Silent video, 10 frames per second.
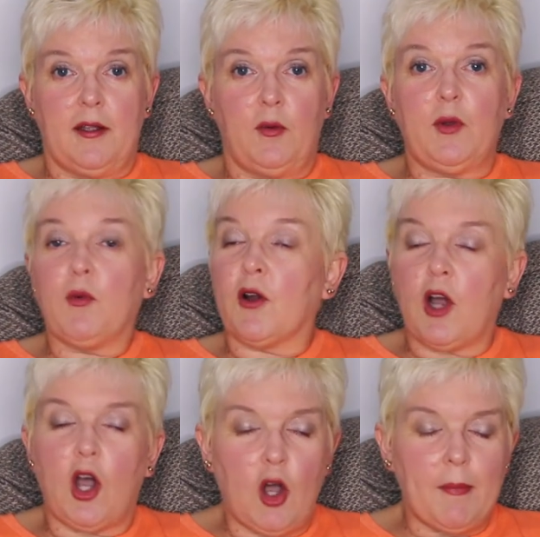We
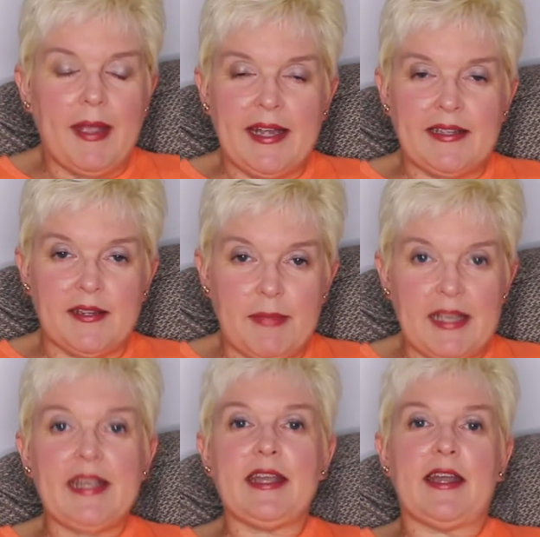weren't all made to
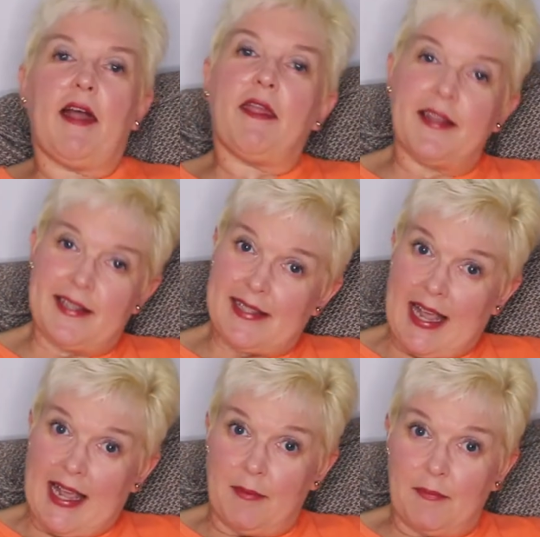be the
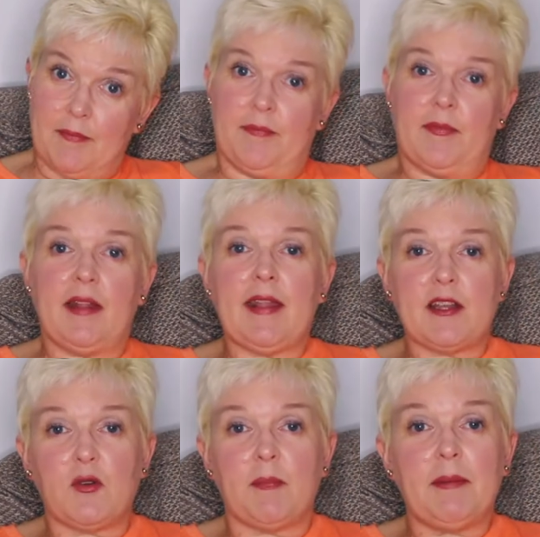same. And
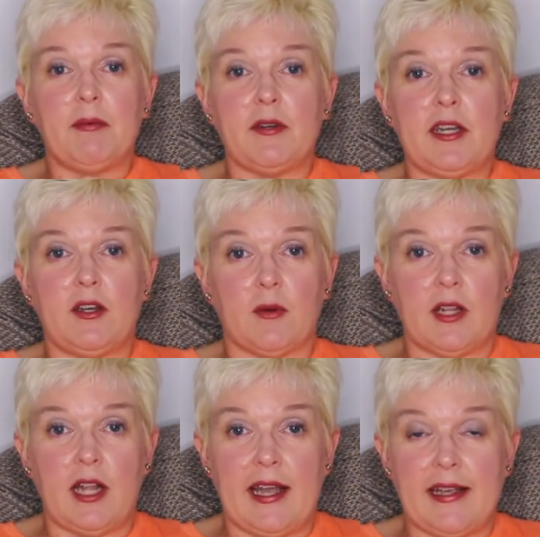that's what people need to
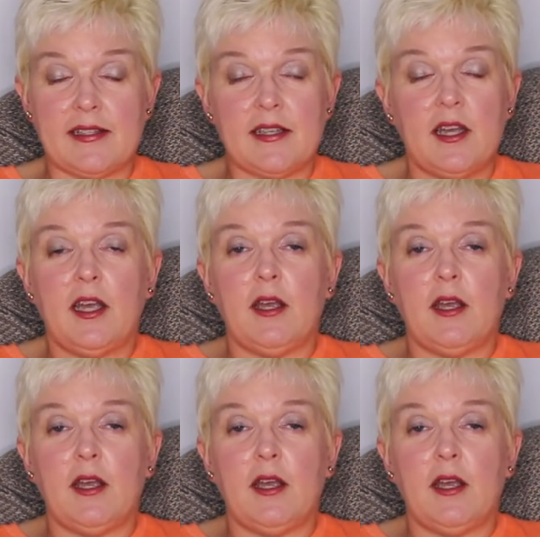realize.